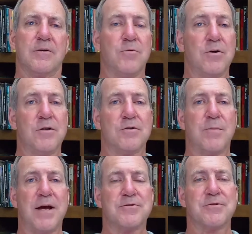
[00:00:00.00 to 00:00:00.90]
Good morning, it's
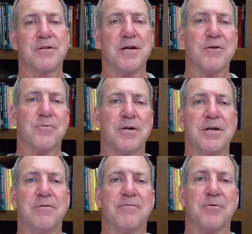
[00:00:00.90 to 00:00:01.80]
Pastor Doug. We're
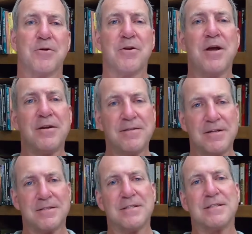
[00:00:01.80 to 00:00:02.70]
here for None of
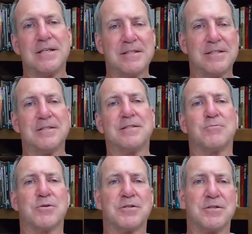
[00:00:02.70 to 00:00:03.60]
These
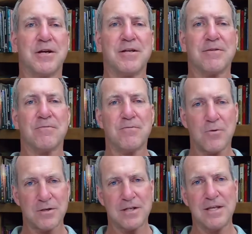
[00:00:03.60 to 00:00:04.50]
Diseases. We're studying the
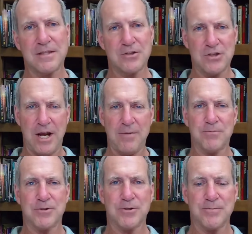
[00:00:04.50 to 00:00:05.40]
14th
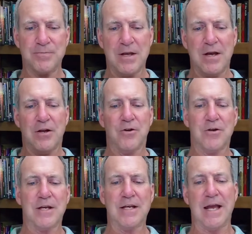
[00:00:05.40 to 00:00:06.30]
chapter,
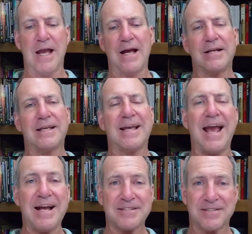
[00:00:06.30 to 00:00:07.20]
looking at
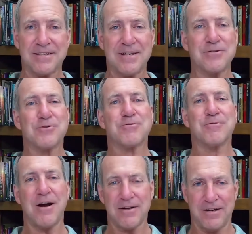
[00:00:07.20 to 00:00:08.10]
cats and
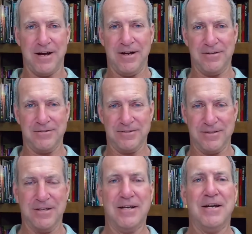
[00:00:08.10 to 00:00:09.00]

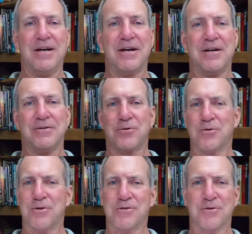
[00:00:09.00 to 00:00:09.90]
crocodiles. And of
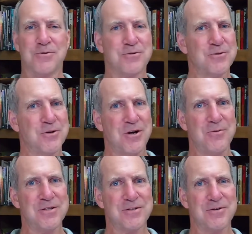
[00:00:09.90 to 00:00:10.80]
course, those two
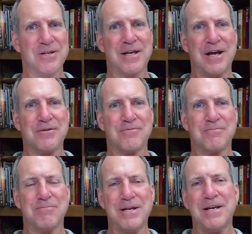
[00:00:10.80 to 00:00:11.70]
always go together
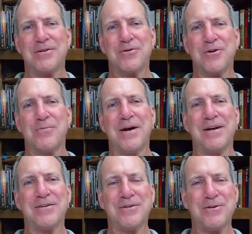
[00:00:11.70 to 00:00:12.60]
for me. I don't know
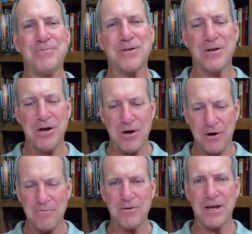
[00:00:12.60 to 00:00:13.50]
about you, but
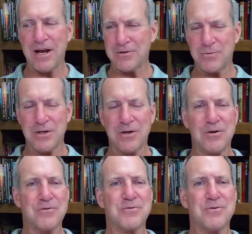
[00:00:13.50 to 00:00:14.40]
hopefully, as we
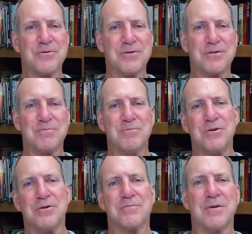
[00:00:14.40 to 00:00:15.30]
go through this
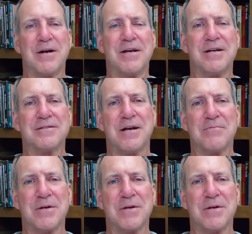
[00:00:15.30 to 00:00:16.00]
book by S.I.